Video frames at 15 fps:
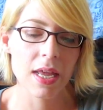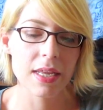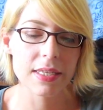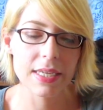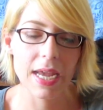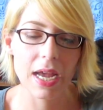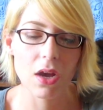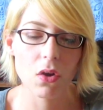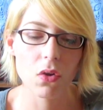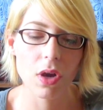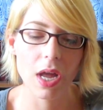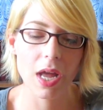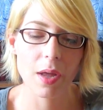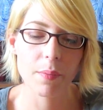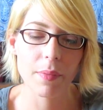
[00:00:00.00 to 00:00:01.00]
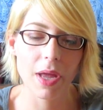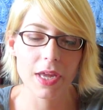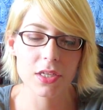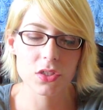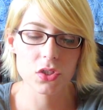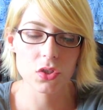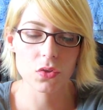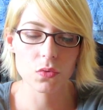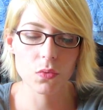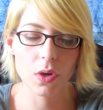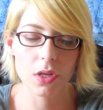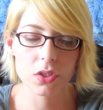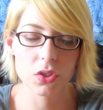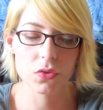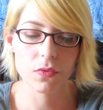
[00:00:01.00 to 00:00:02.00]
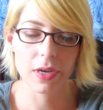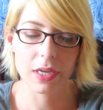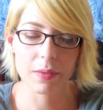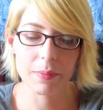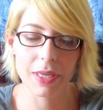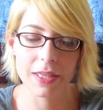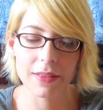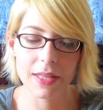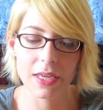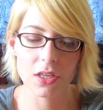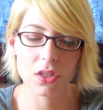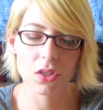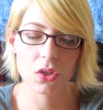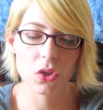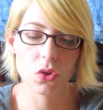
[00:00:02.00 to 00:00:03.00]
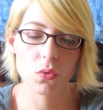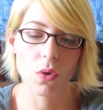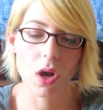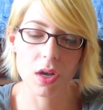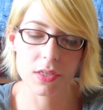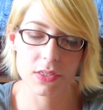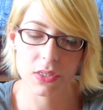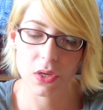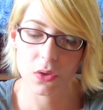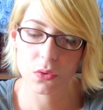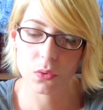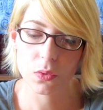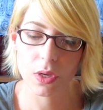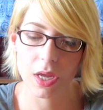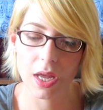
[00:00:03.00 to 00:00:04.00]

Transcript: Now, I do want to recommend that you also